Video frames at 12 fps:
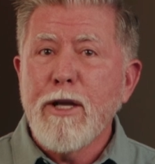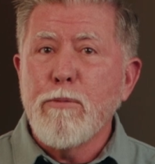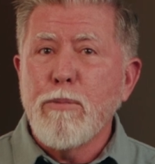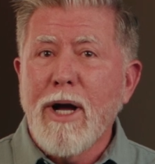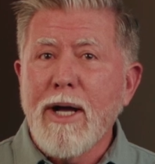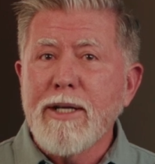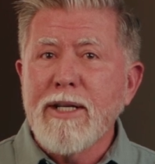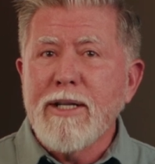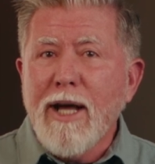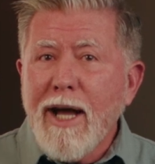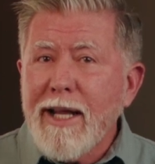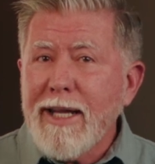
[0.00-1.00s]
And by
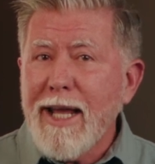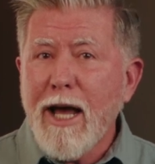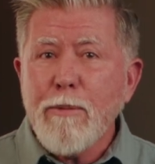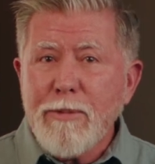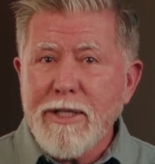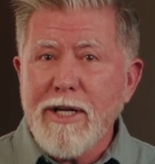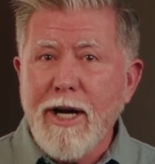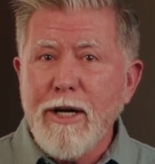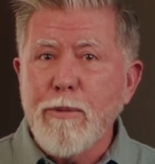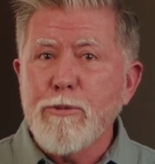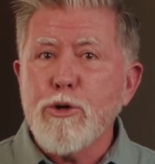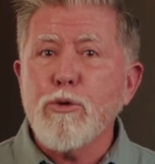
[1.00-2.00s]
denying the appetite,
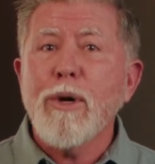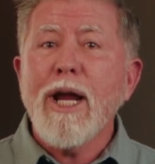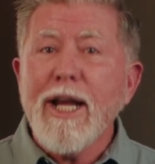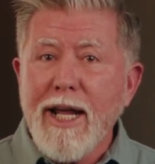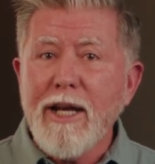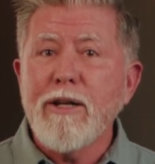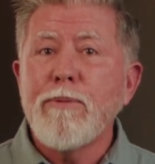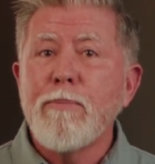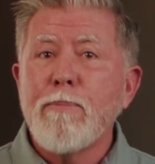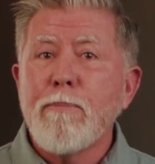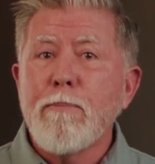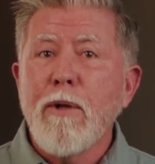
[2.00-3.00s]
I'm training
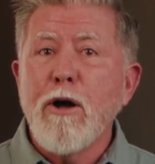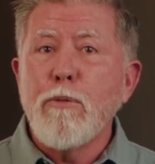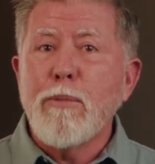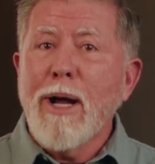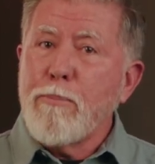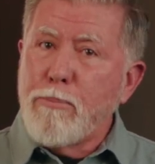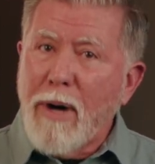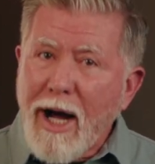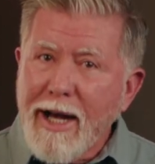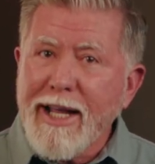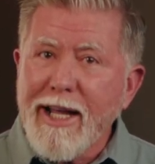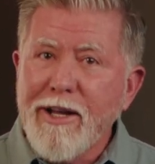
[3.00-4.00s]
uh, my
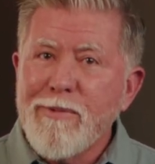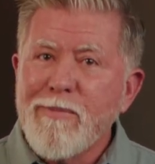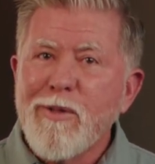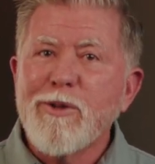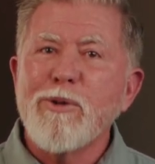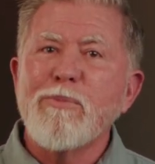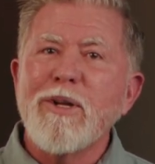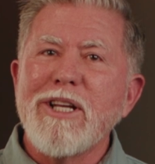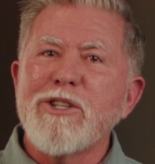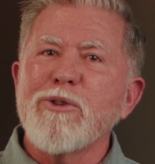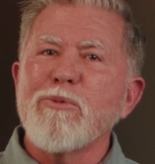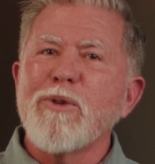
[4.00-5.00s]
body to
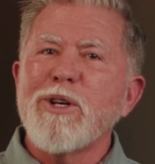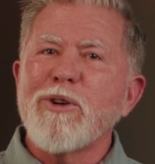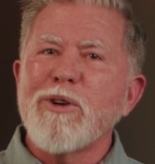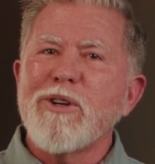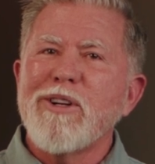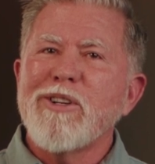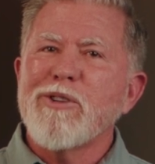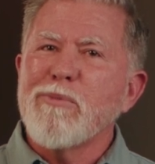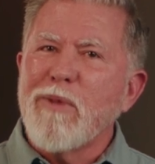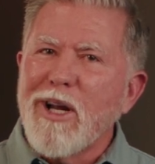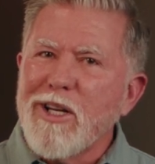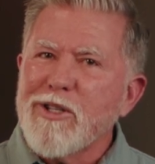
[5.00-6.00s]
be surrendered to
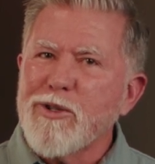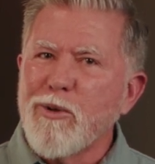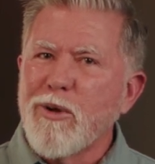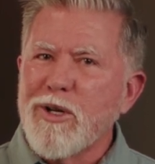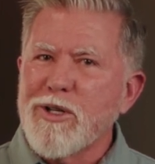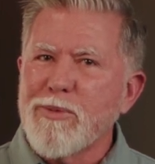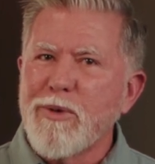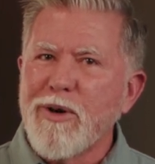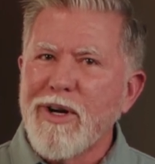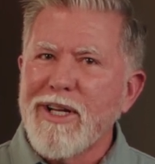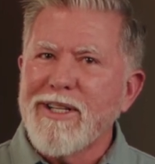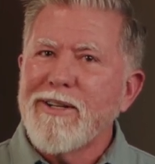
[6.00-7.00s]
my soul and
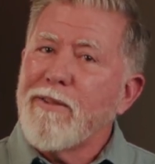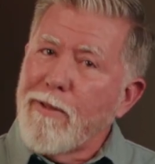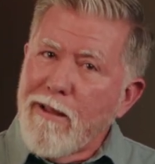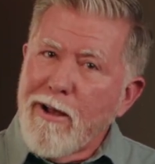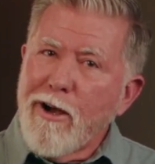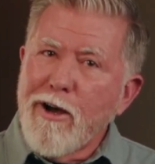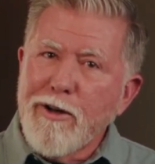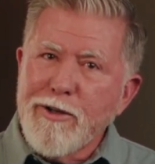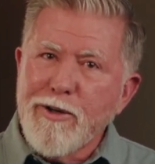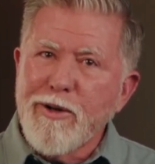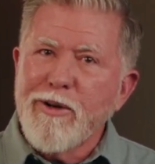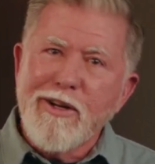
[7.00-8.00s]
spirit
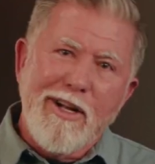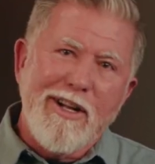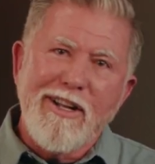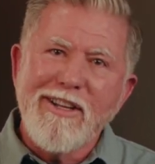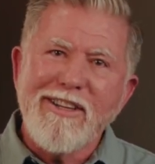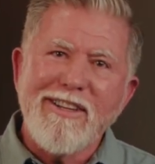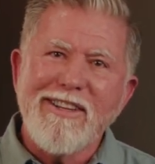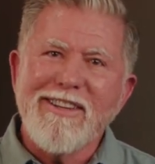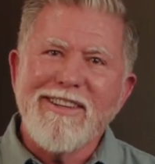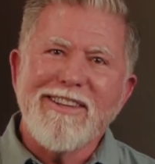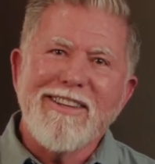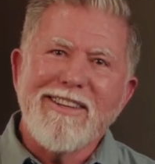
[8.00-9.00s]
under uh,
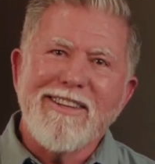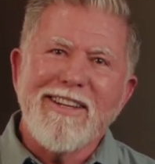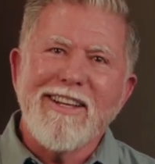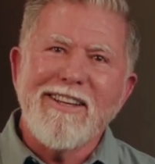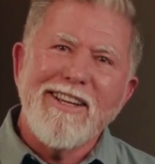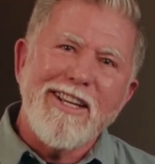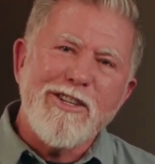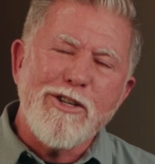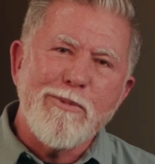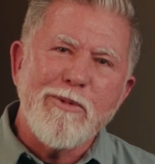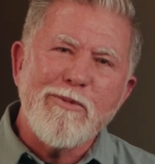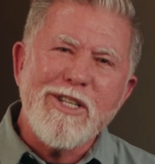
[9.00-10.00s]
the
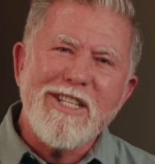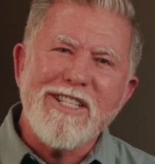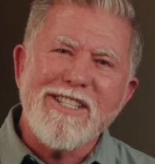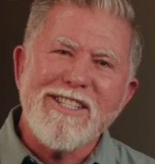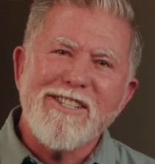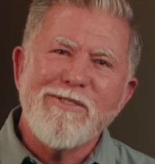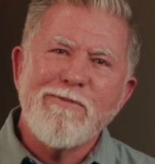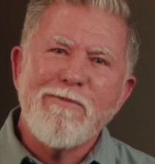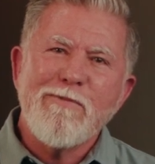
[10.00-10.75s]
headship of Jesus.